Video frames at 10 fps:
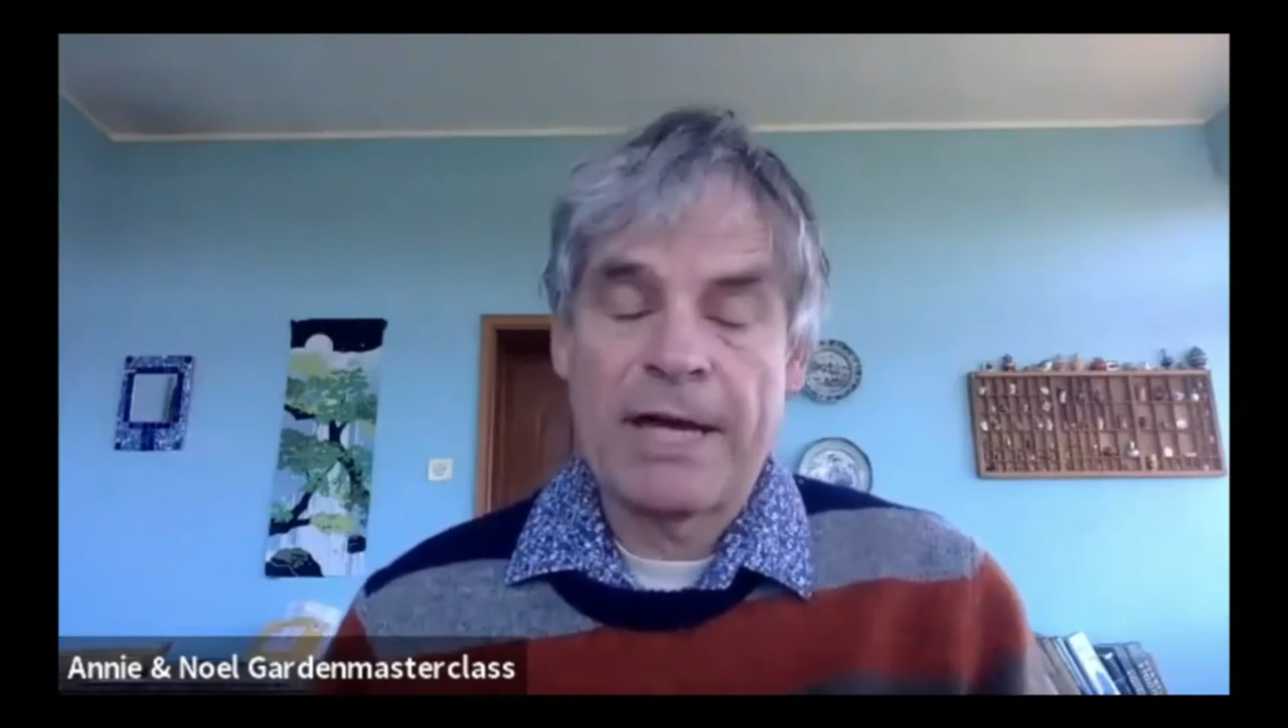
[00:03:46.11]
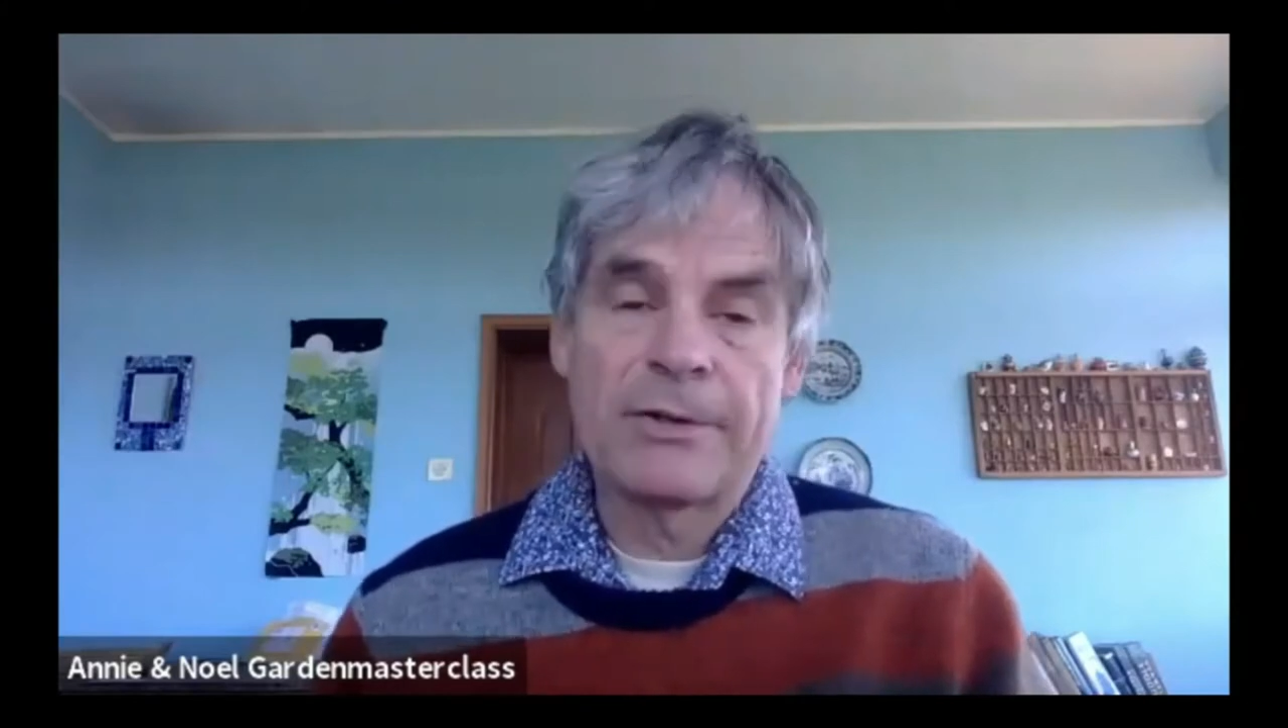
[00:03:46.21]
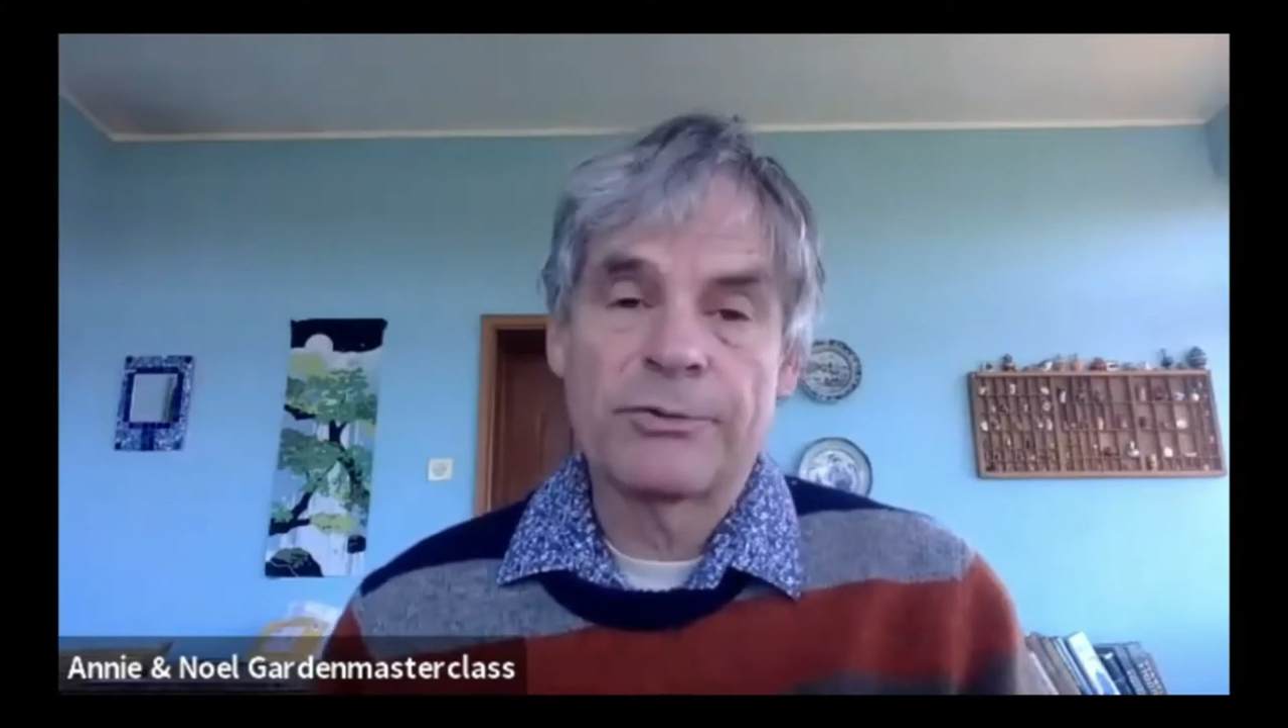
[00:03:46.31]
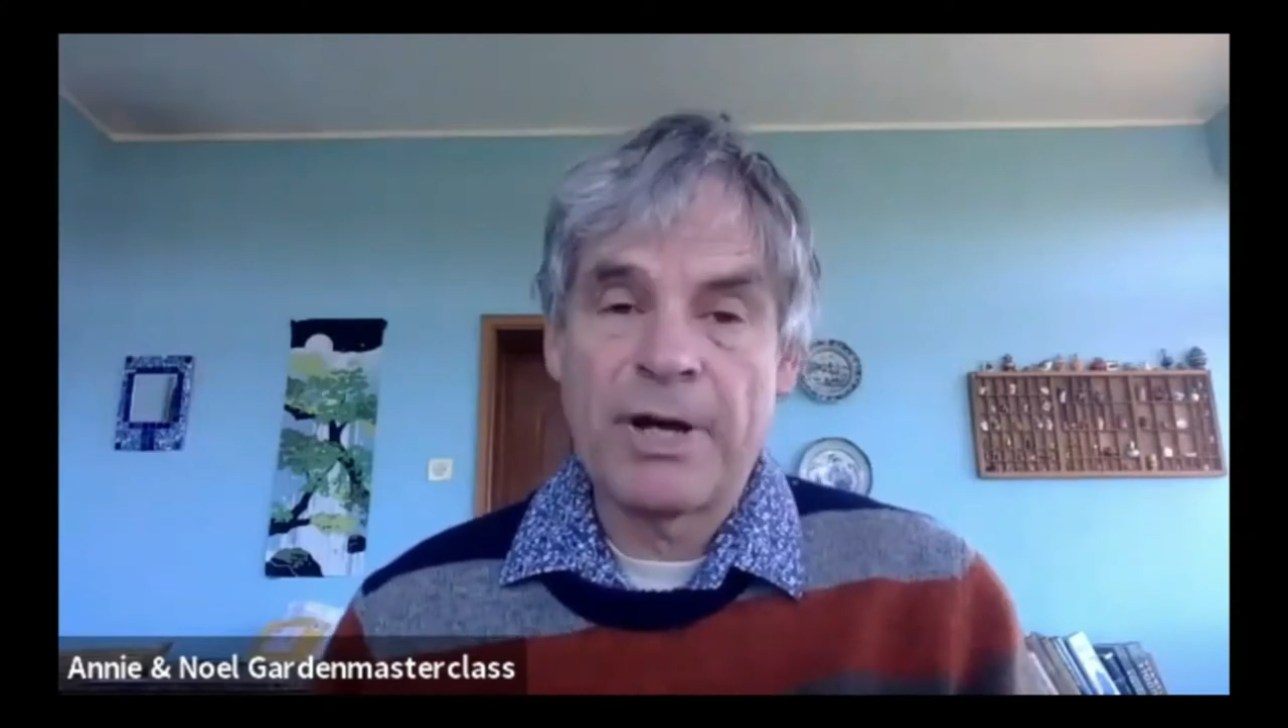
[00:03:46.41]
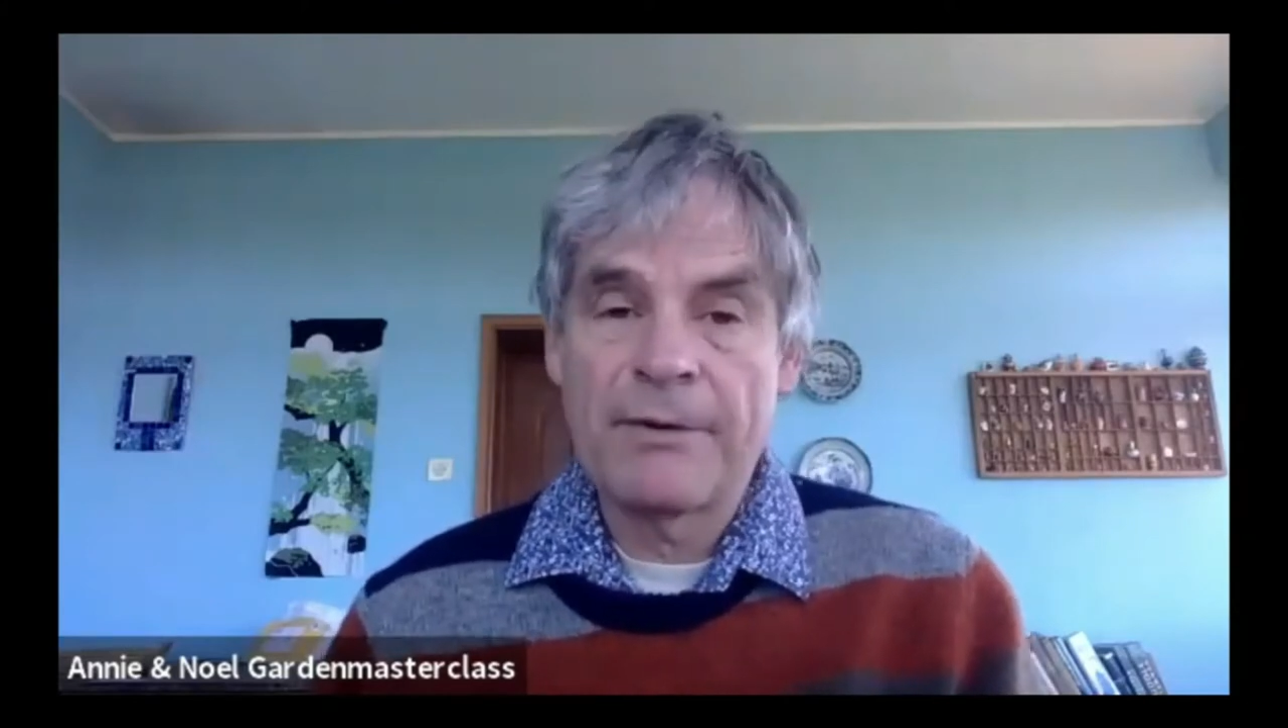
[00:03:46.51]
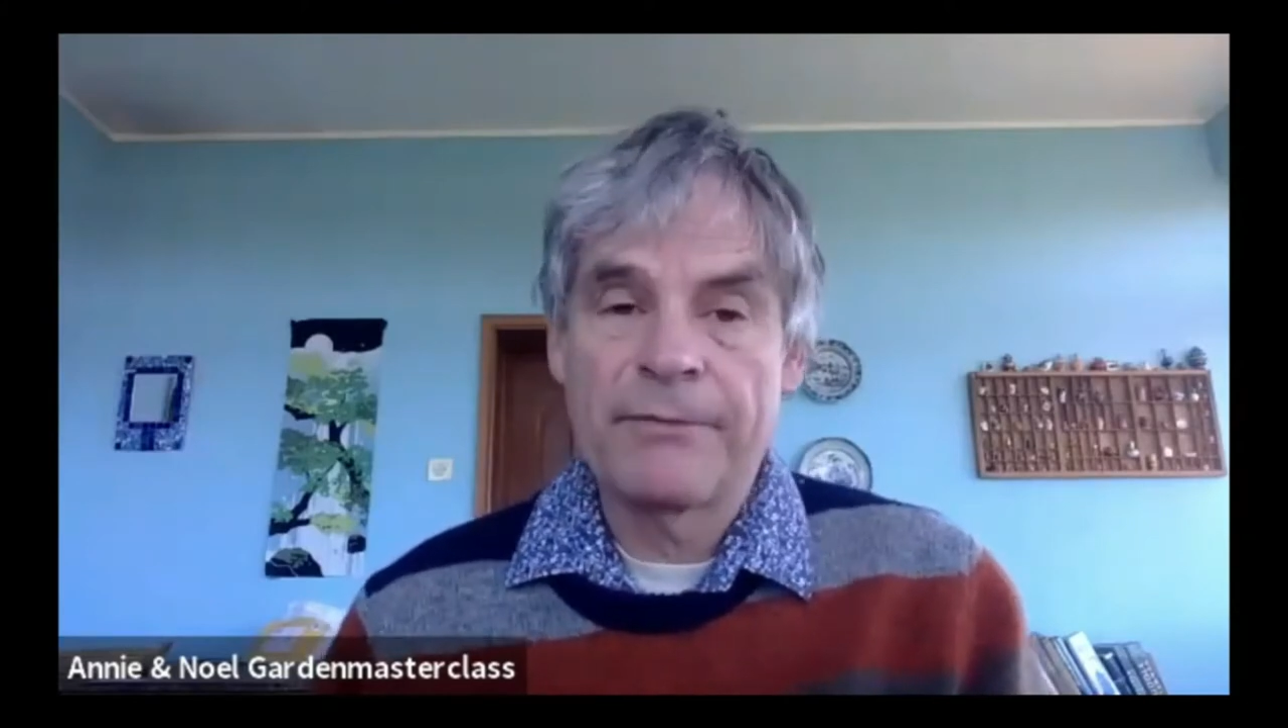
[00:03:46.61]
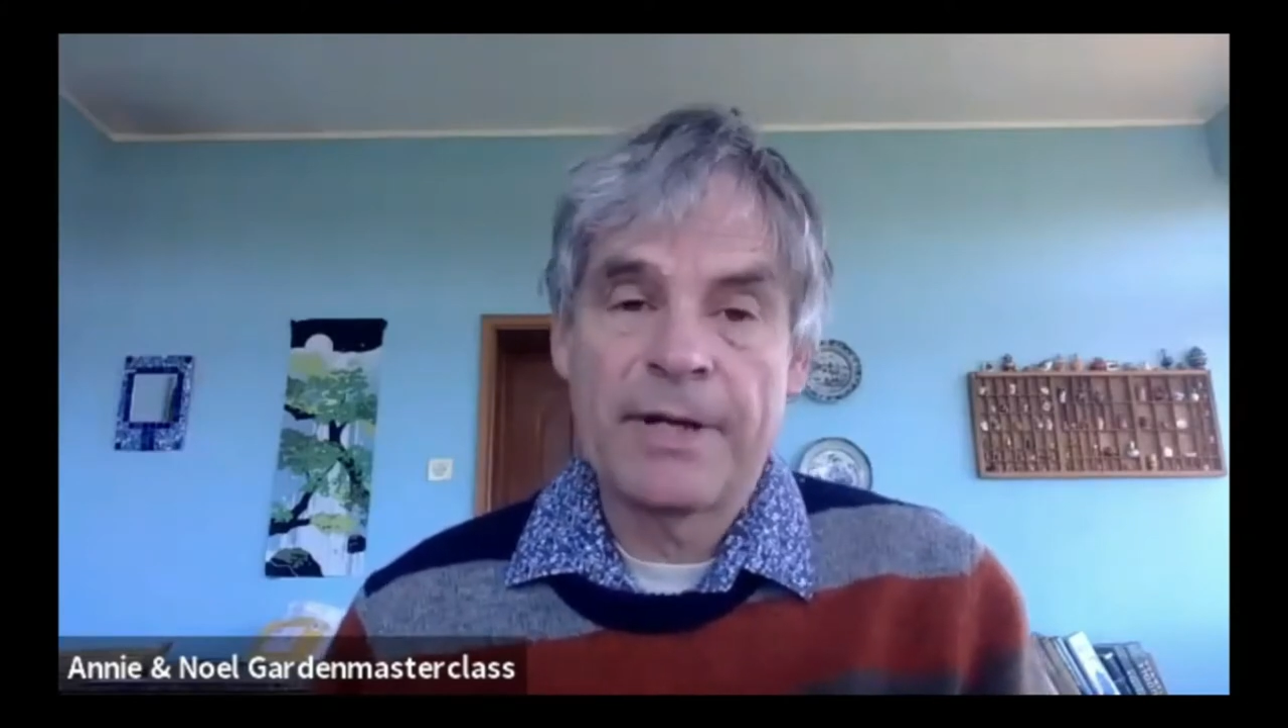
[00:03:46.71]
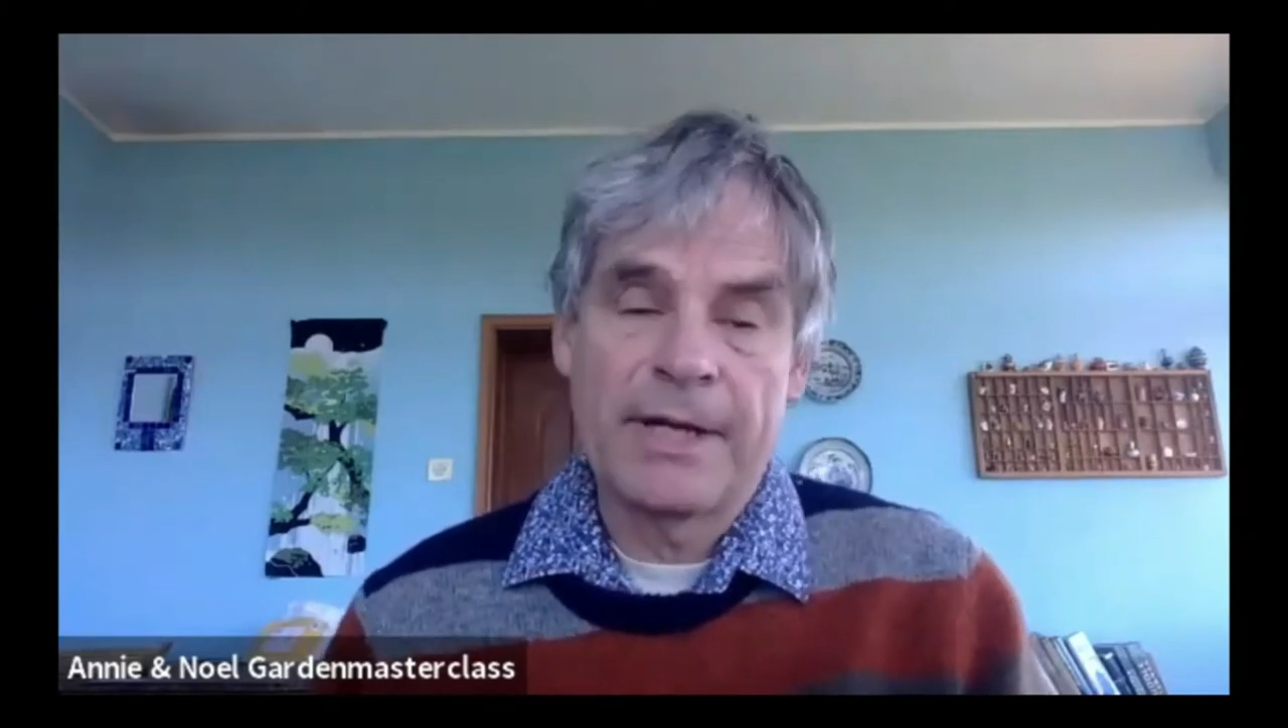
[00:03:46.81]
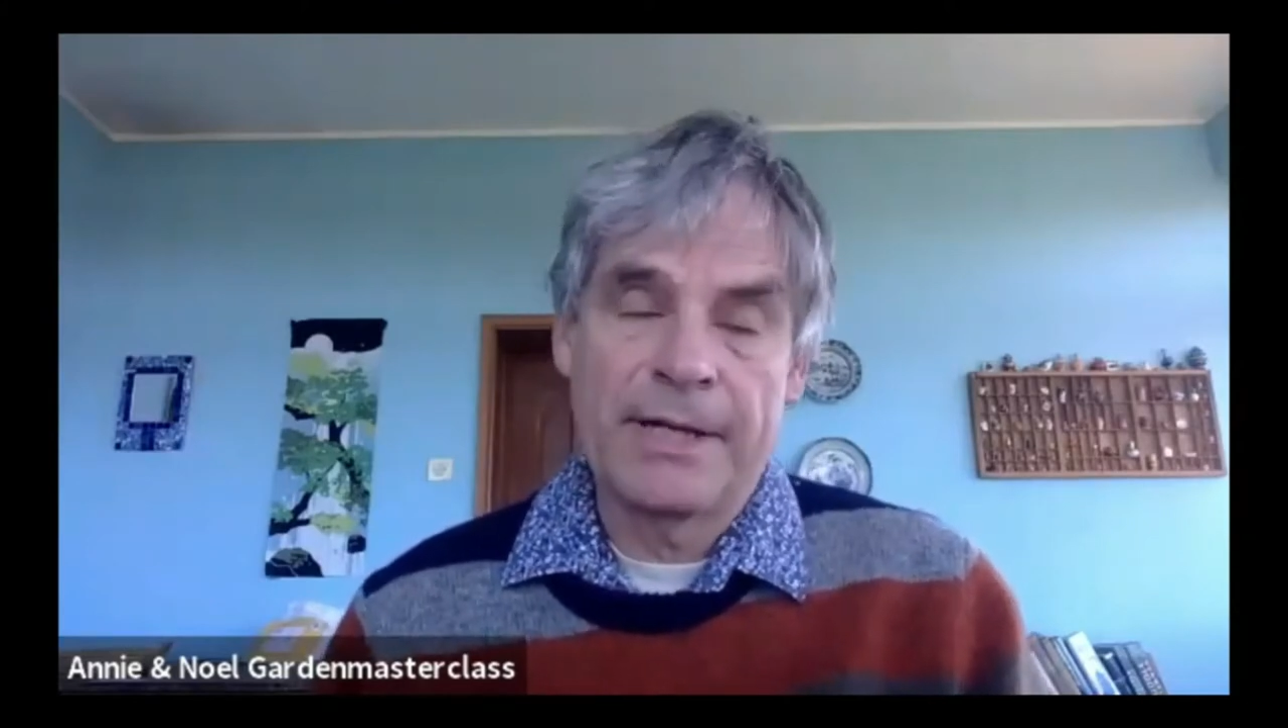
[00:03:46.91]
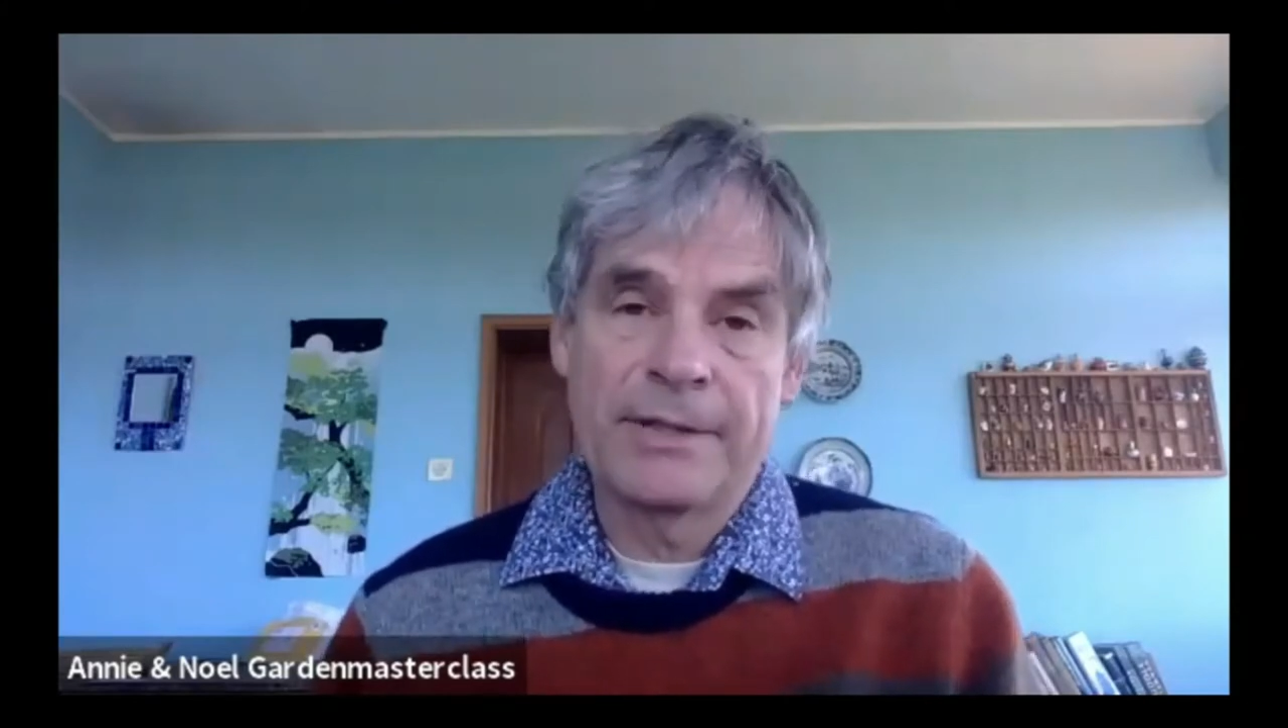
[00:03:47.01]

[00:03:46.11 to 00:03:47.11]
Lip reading: great traveller